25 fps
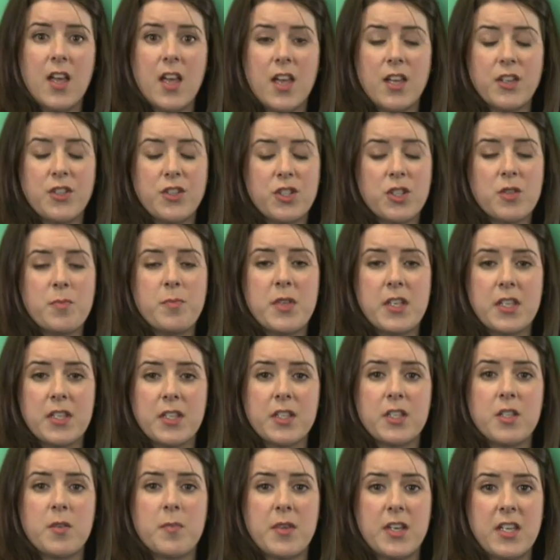it should be a
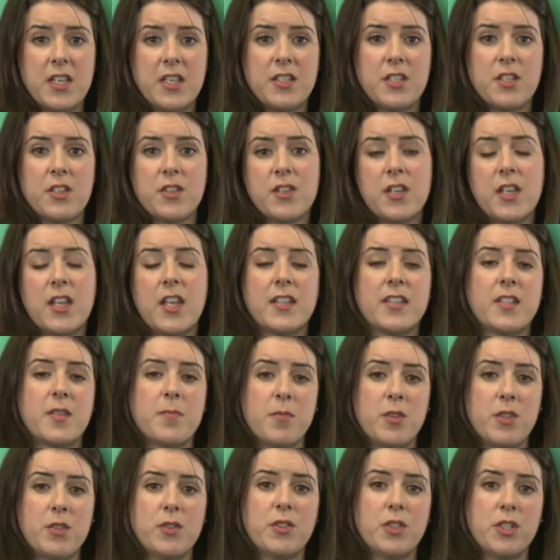little bit easier to get
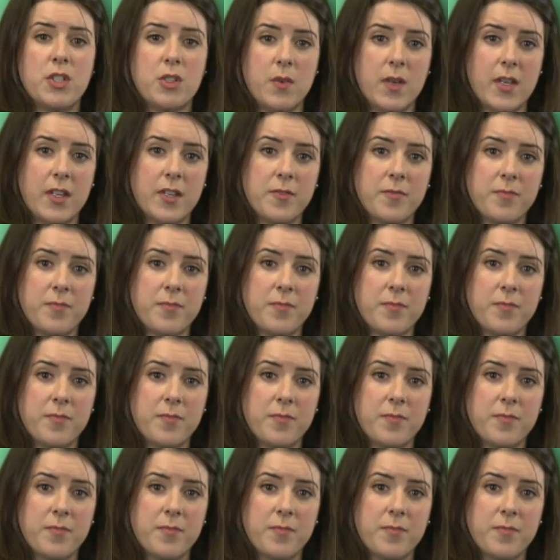them used to it.